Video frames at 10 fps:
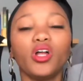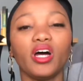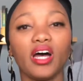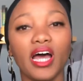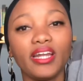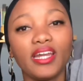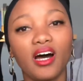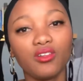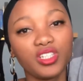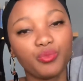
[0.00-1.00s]
And now
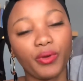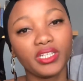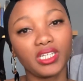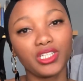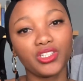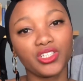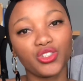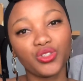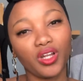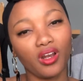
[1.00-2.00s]
this brings us to
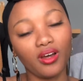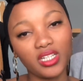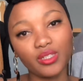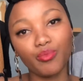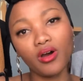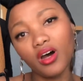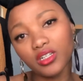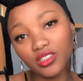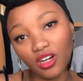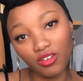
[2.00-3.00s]
the last part
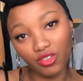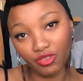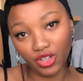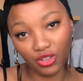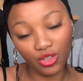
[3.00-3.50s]
of the video,